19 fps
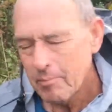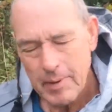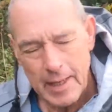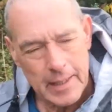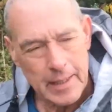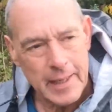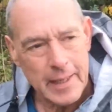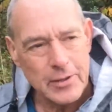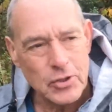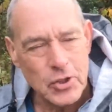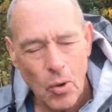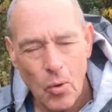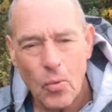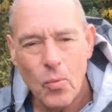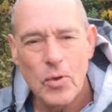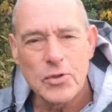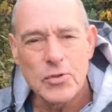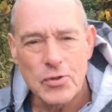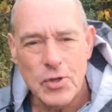But it's
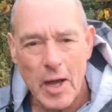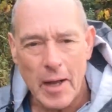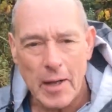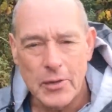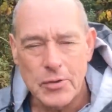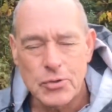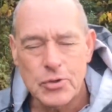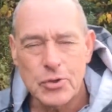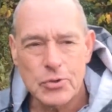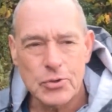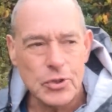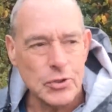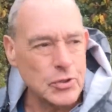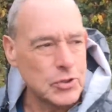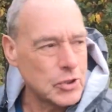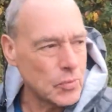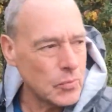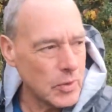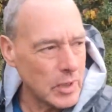always nice just
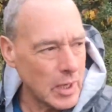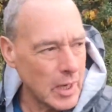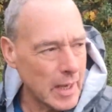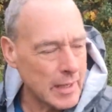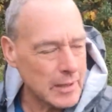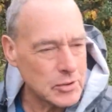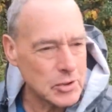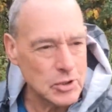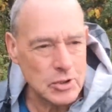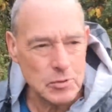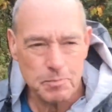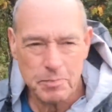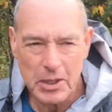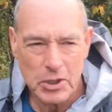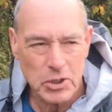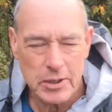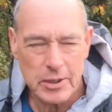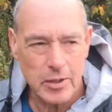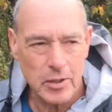to relax,
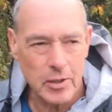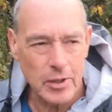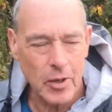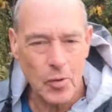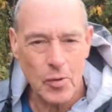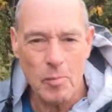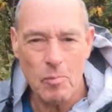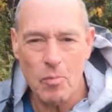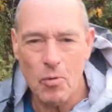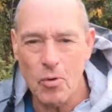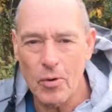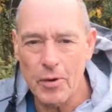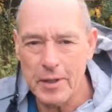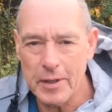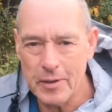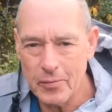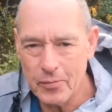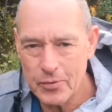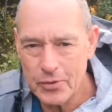especially early on in the
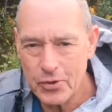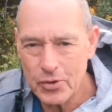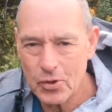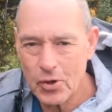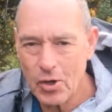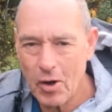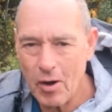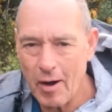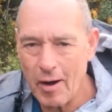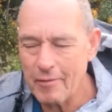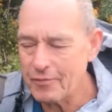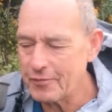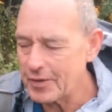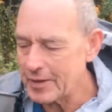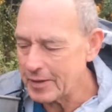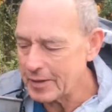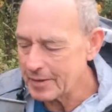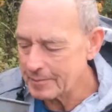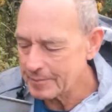morning with your
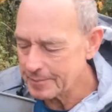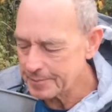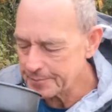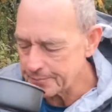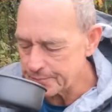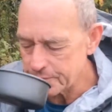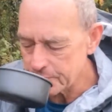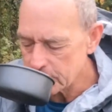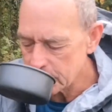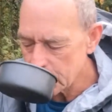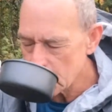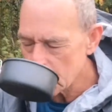coffee. And